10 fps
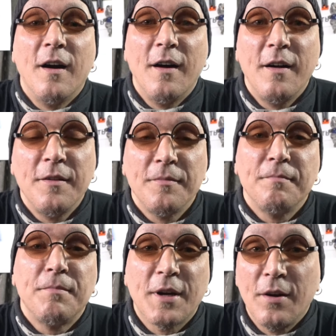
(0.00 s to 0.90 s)
I
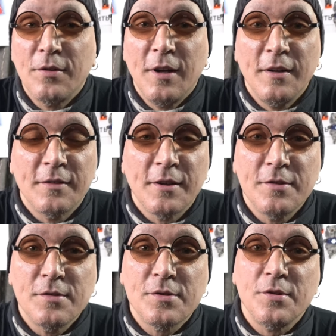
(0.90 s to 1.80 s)
proudly
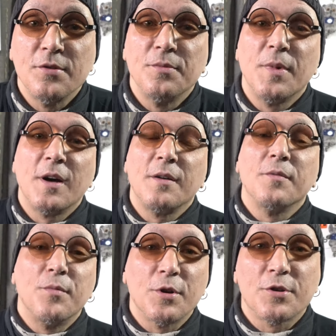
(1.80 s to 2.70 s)
introduce you my
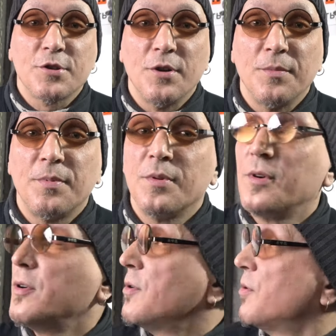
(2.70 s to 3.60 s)
workshop,
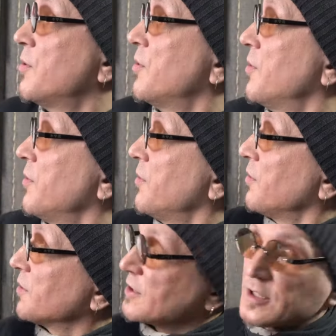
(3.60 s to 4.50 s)

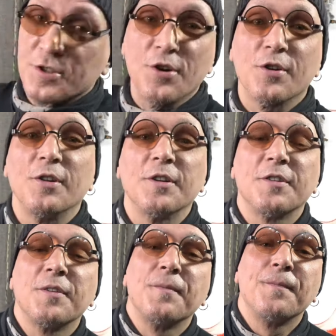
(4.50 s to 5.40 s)
the
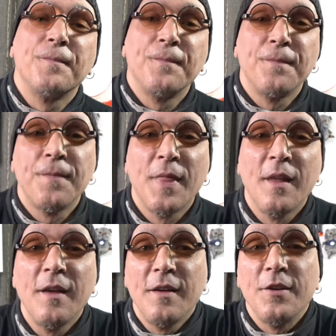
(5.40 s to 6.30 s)
chocolate.
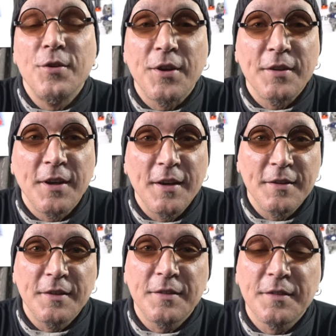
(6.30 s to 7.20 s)
You can
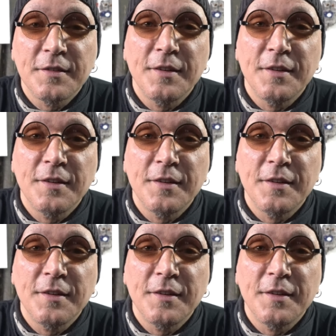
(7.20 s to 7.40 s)
get it